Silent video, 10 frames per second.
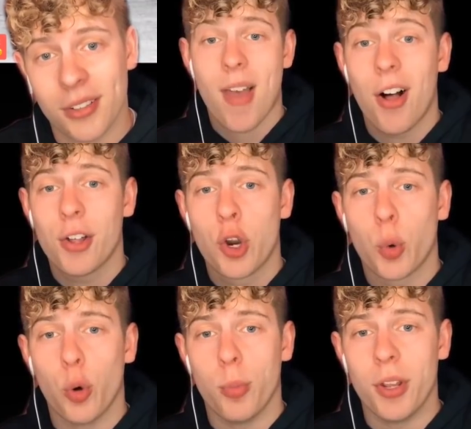Alan
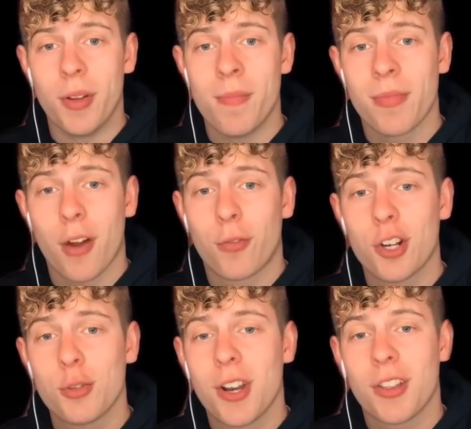Harubi, a
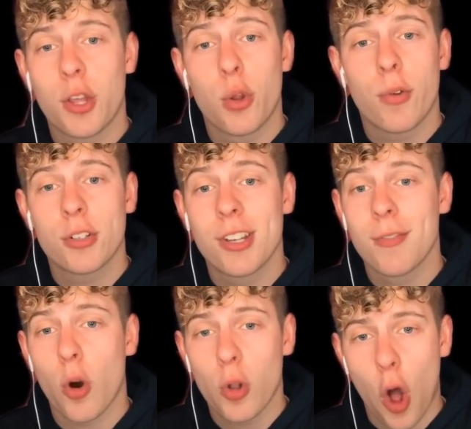freshman at the University of
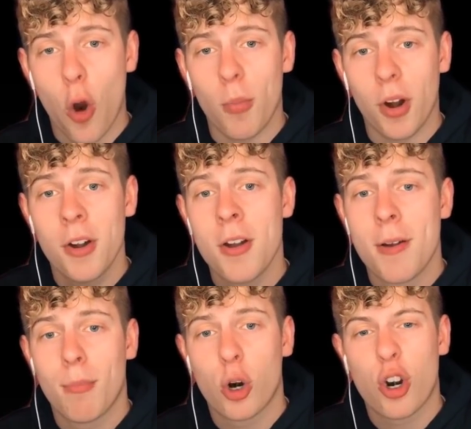Oklahoma,
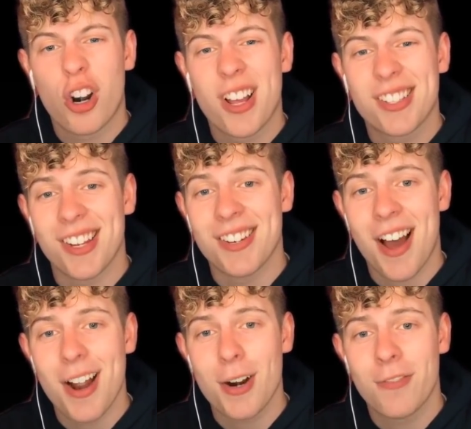murdered his
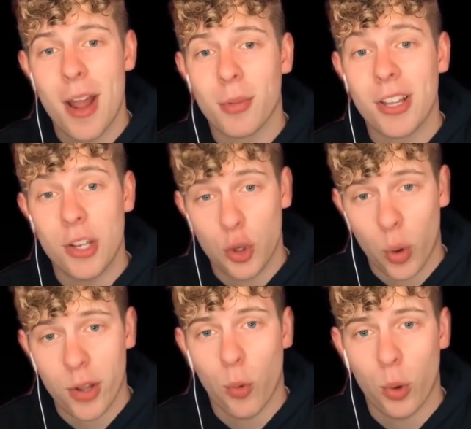entire family in
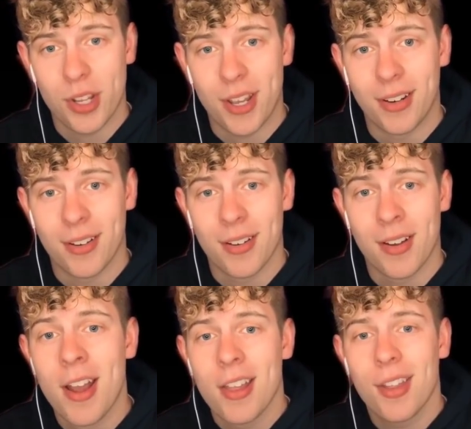2014.
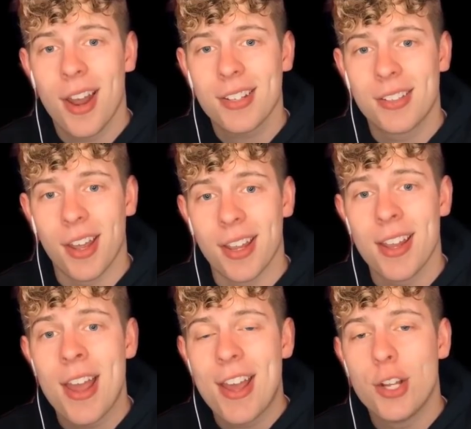The next day,
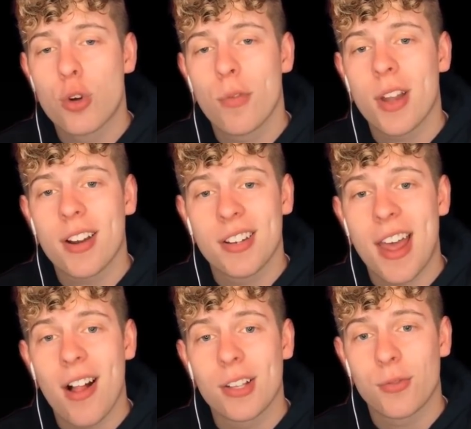he drove down to
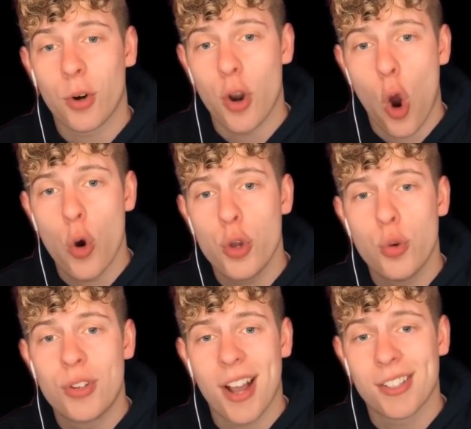Dallas for an OU
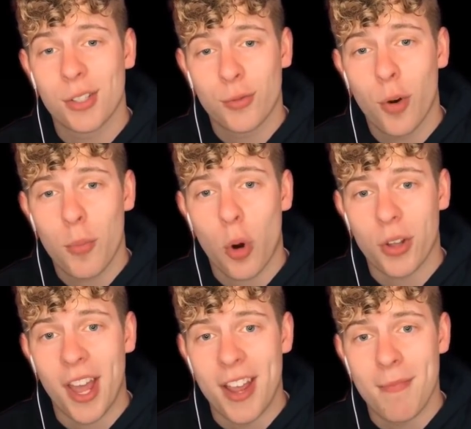Texas football
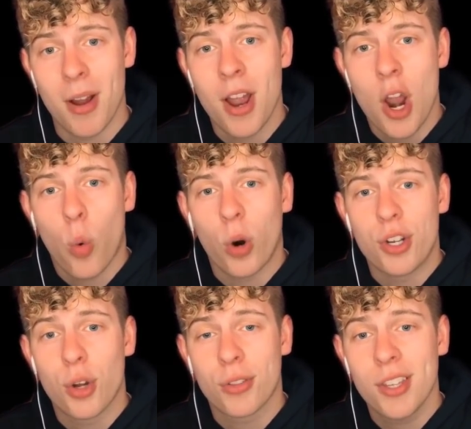game, where he
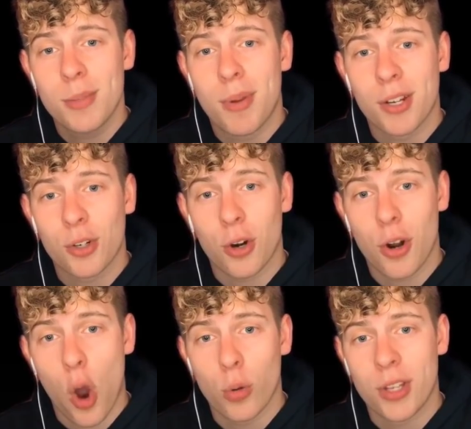took this picture in a
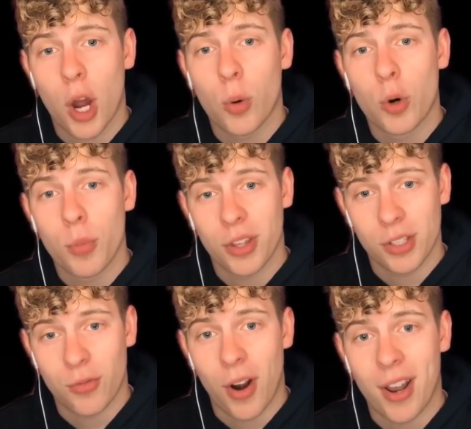hotel room with his
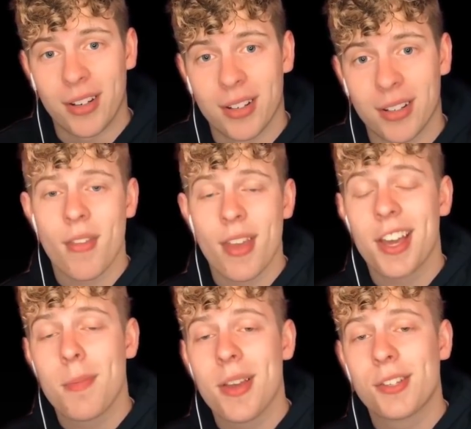friend.
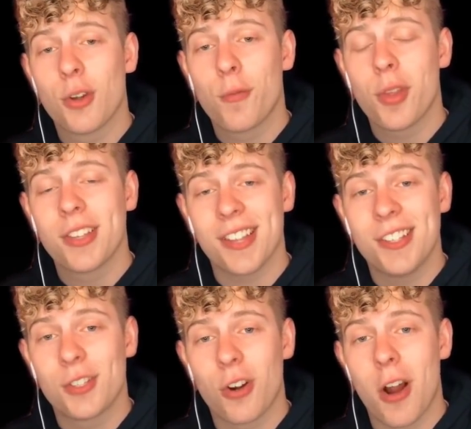It can be assumed from this
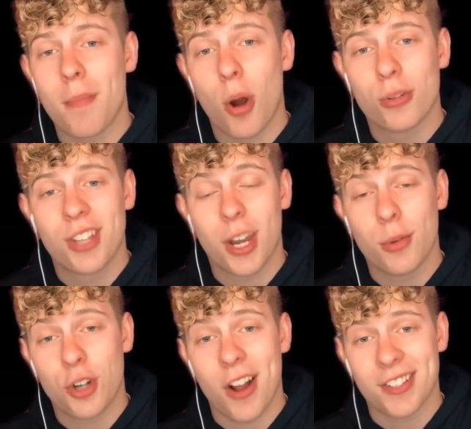Instagram post that
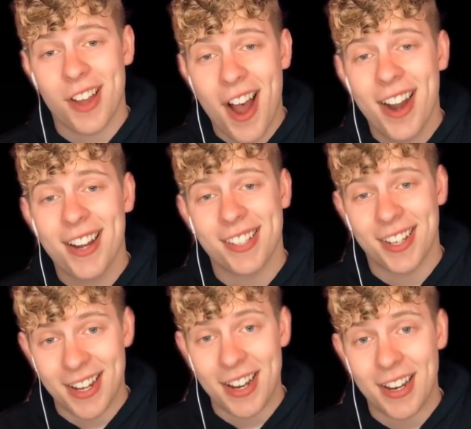he was trying to hide
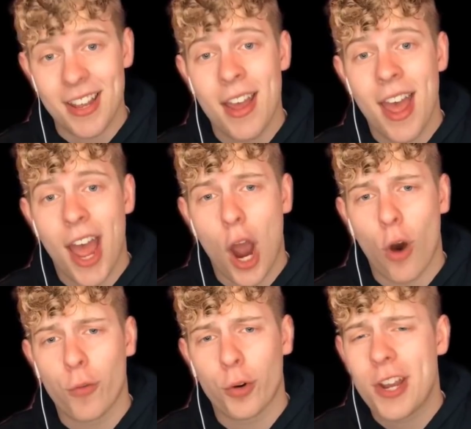his identity.
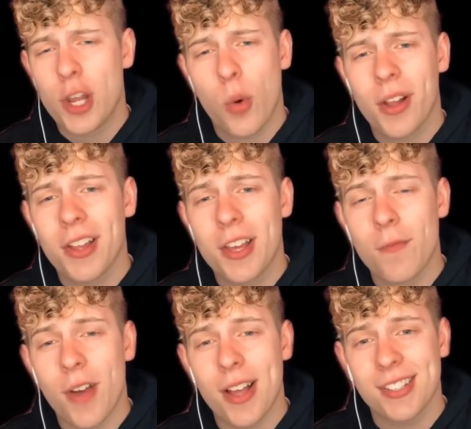However, he quickly
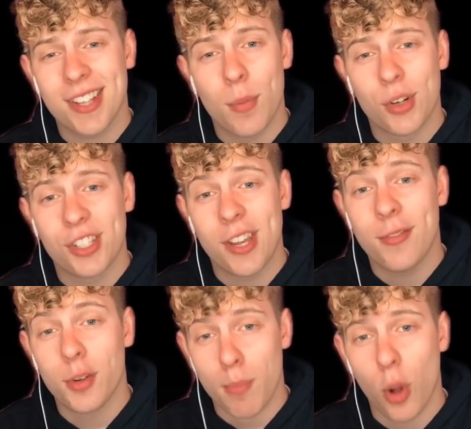confessed and
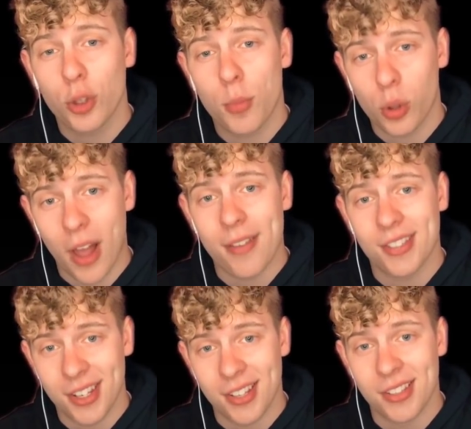received multiple
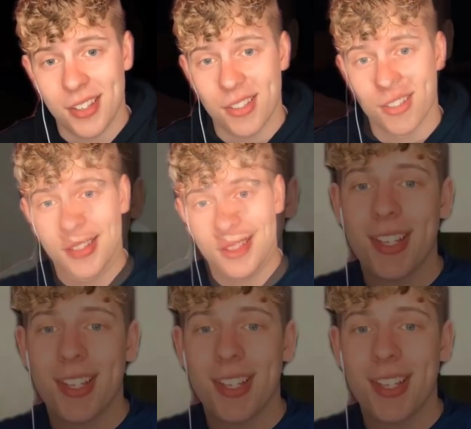life sentences.